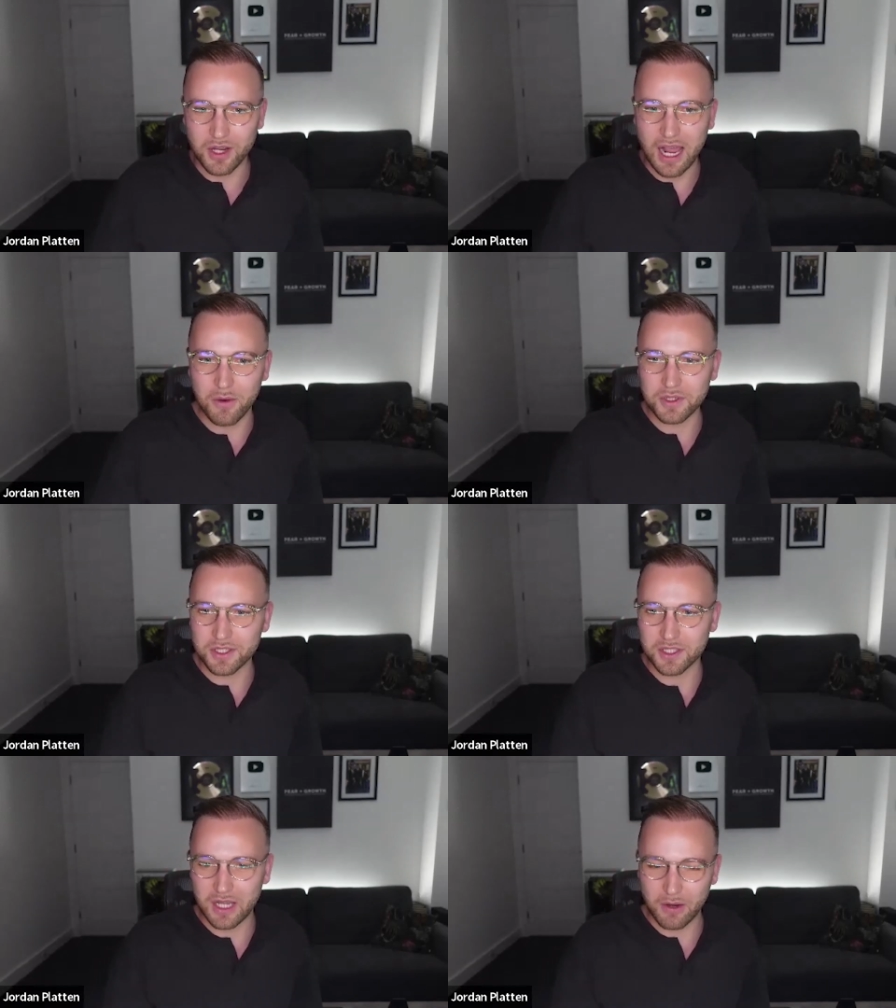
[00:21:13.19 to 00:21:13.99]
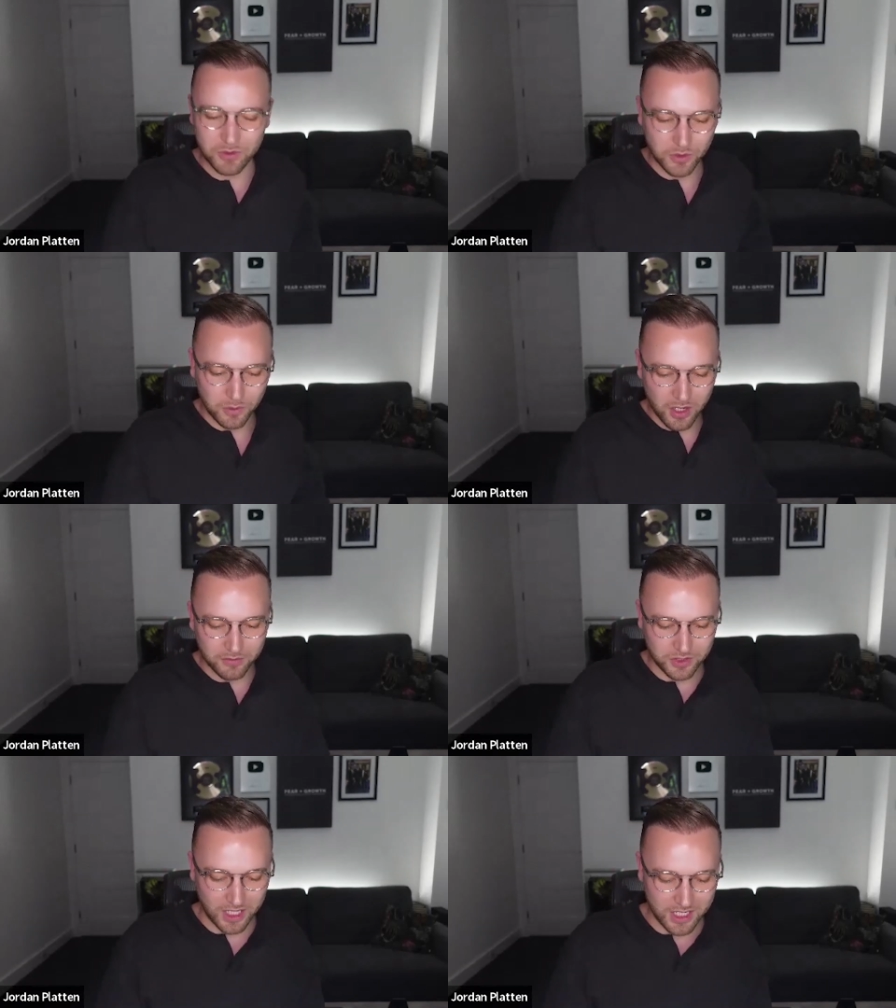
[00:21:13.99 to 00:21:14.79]
How was your
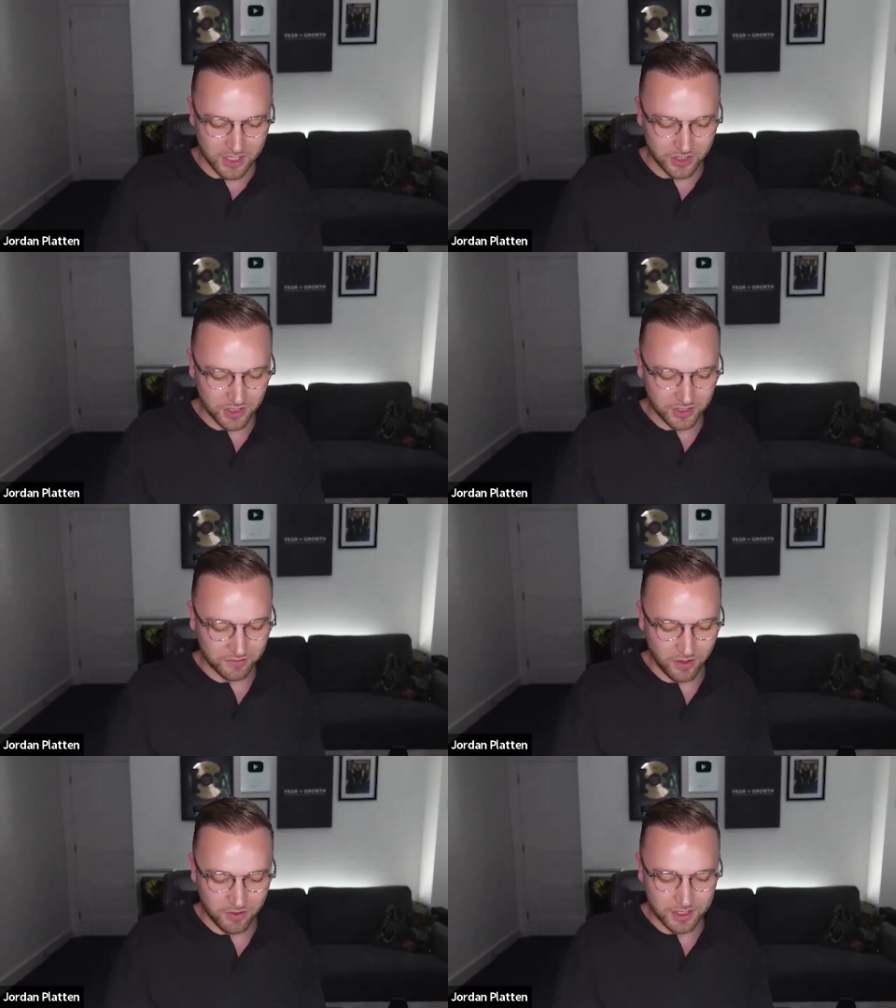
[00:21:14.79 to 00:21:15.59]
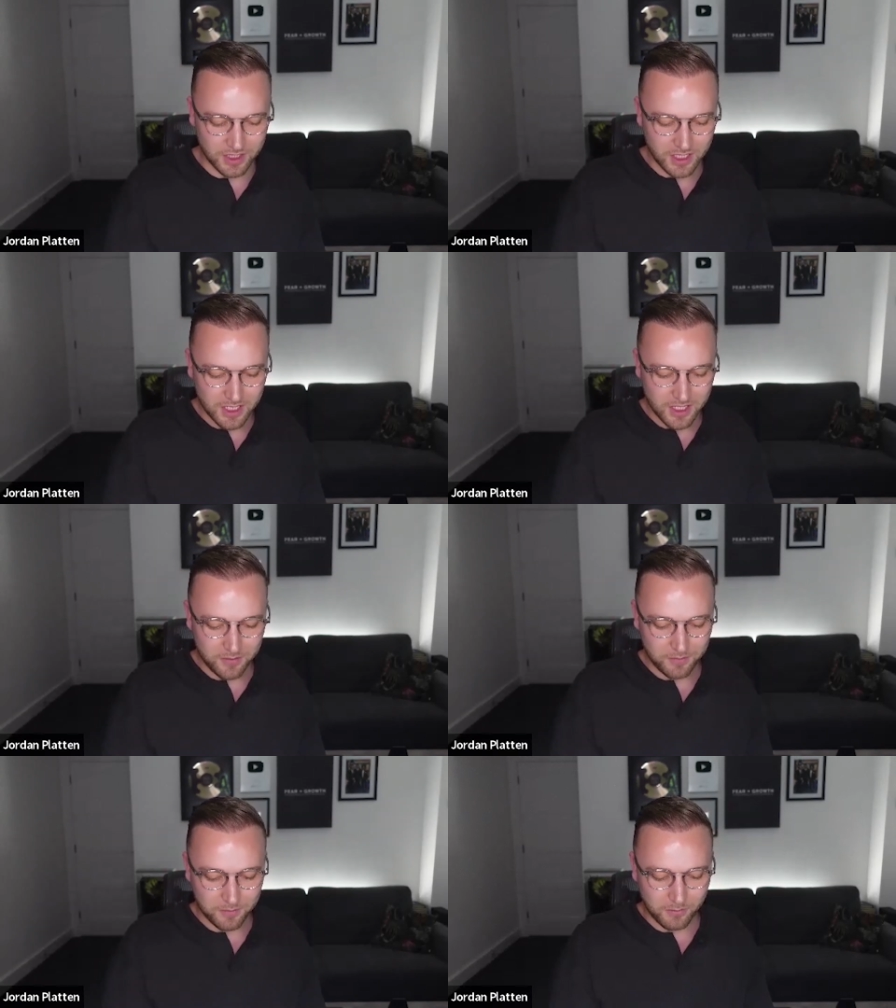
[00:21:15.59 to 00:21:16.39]
life changed as far as
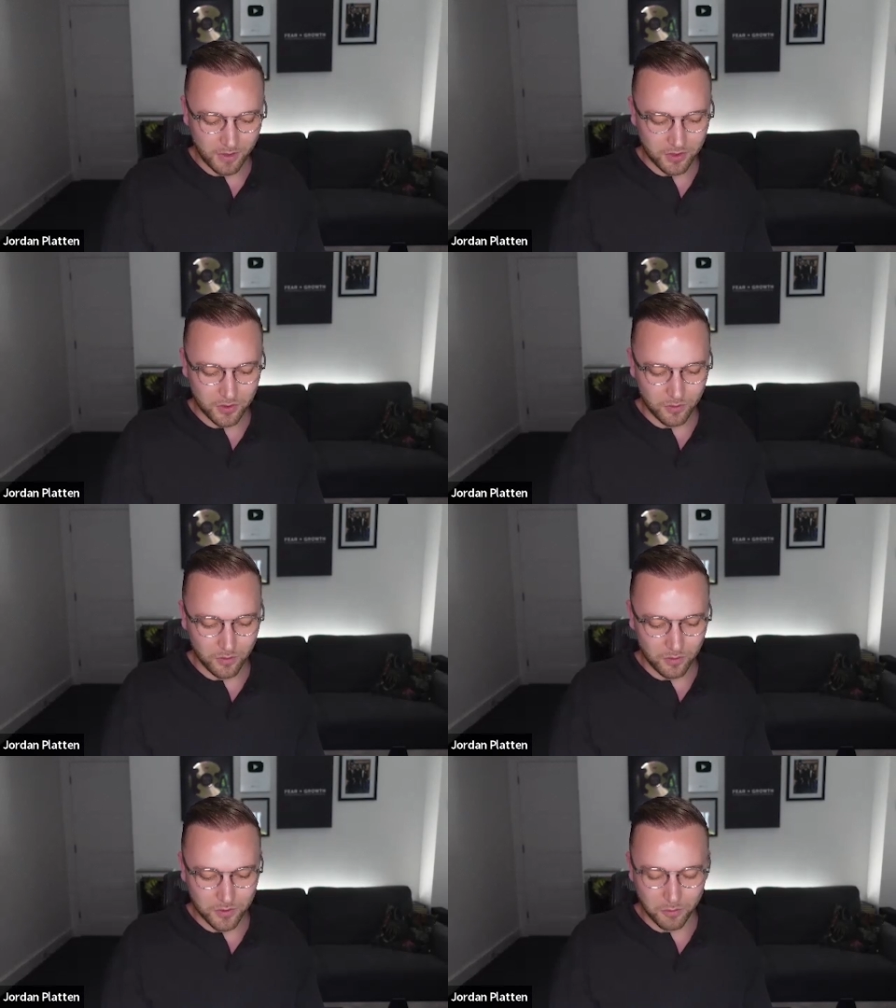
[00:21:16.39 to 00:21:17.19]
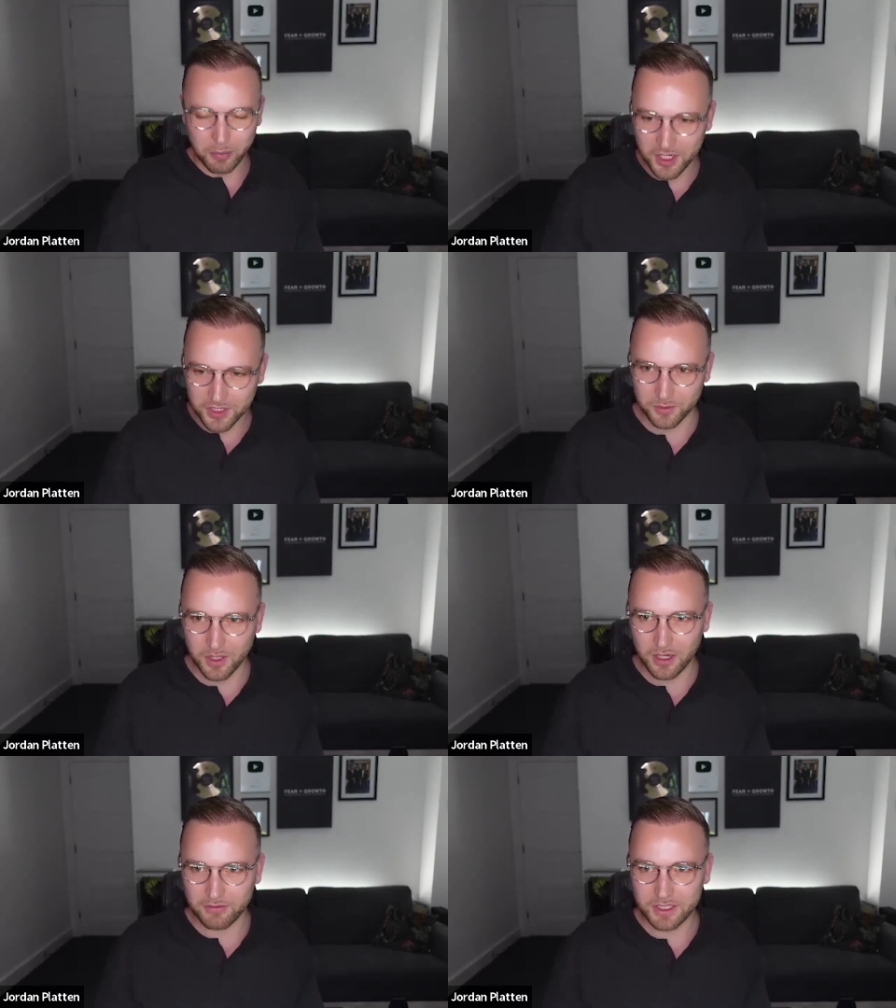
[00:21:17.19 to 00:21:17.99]
your personal
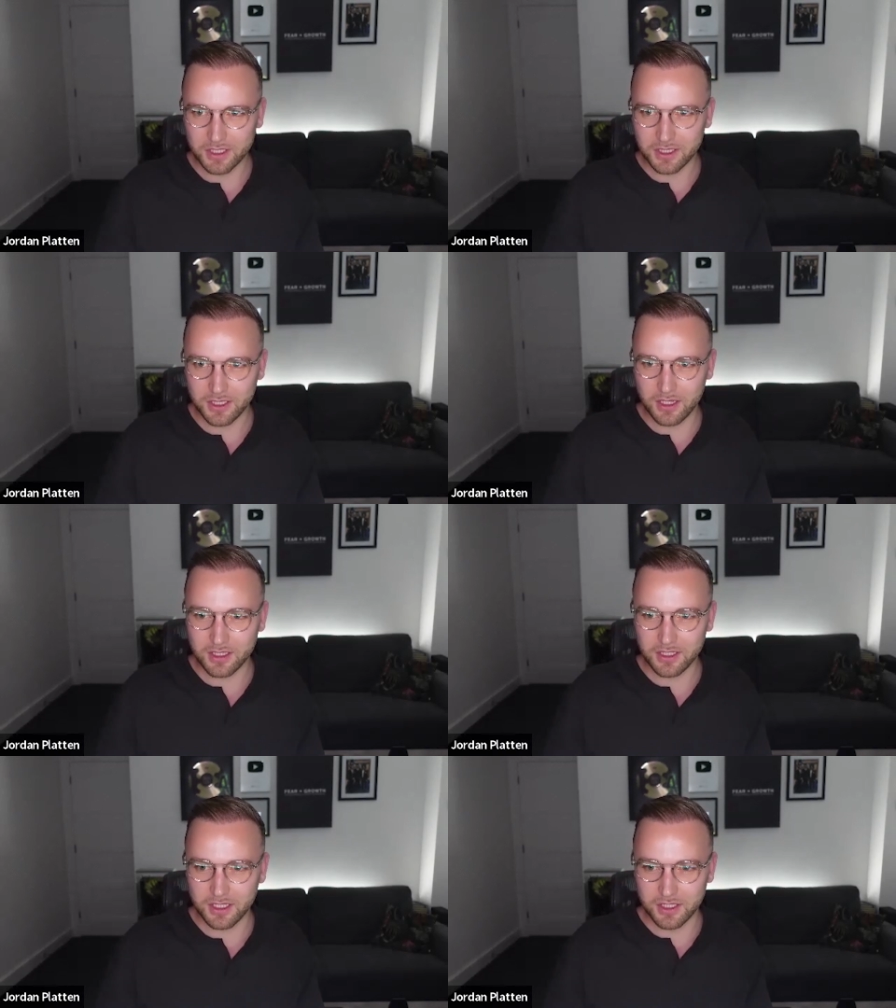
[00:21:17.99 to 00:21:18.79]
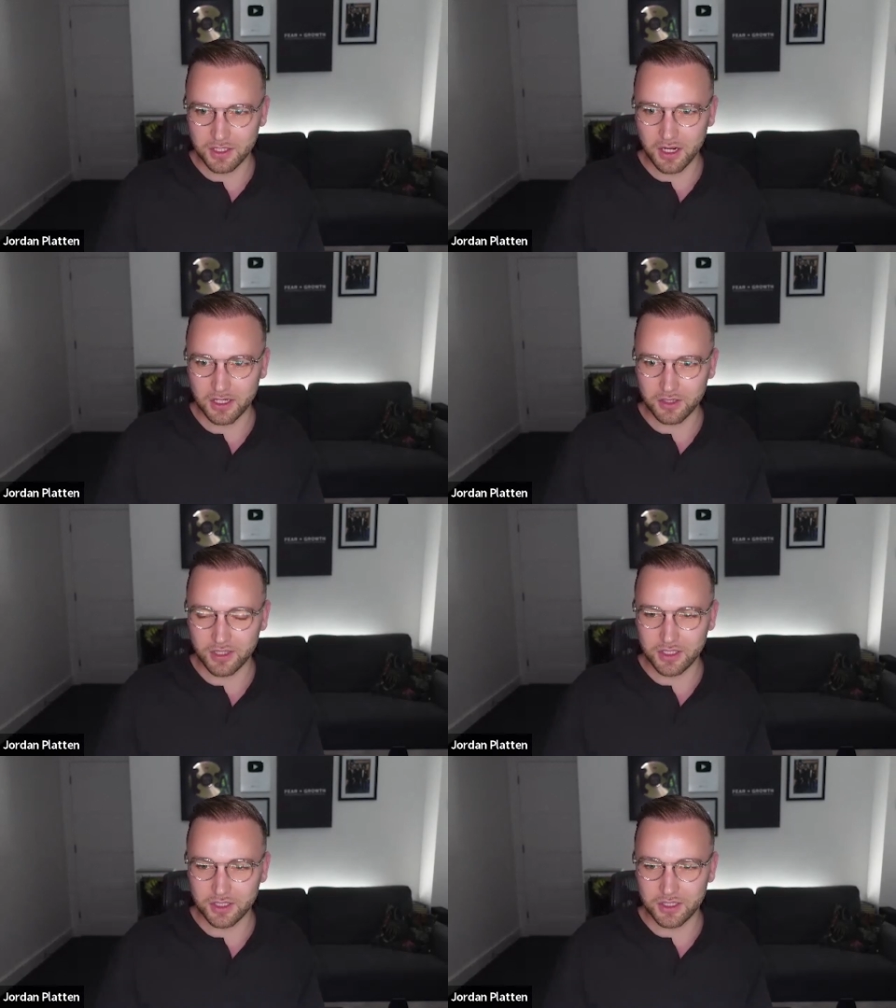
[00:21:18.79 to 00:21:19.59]
life is concerned since starting your
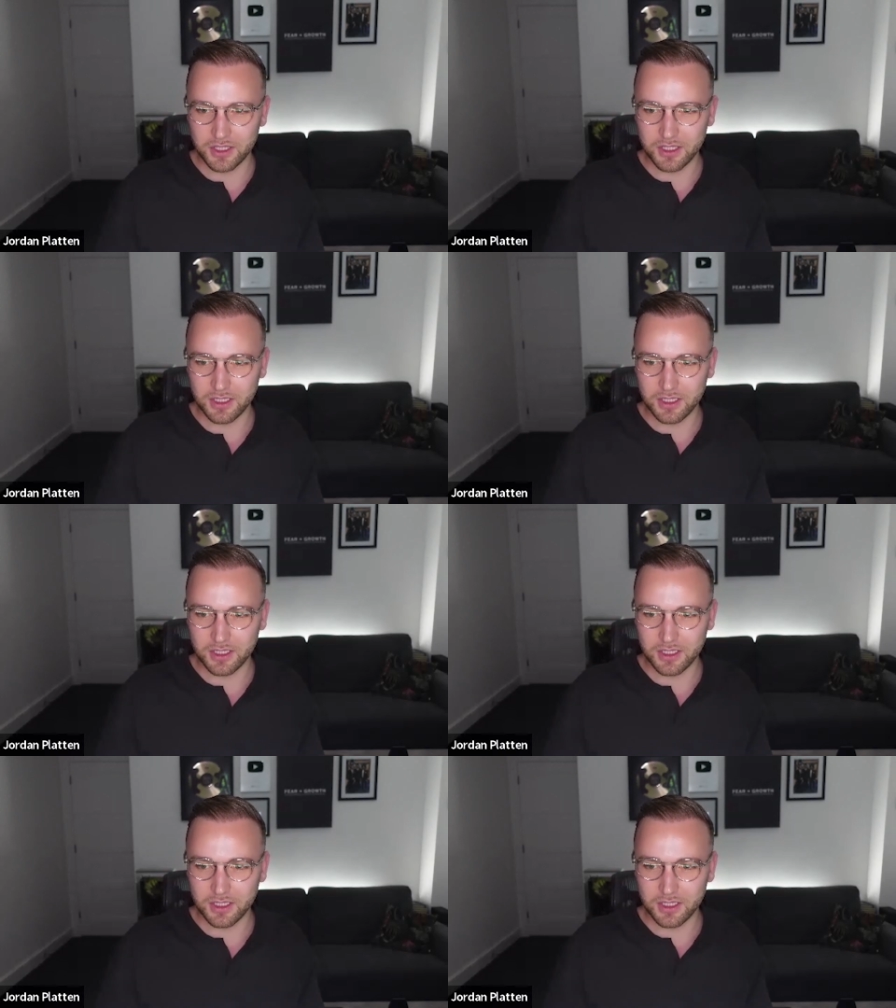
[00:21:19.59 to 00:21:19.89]
agency?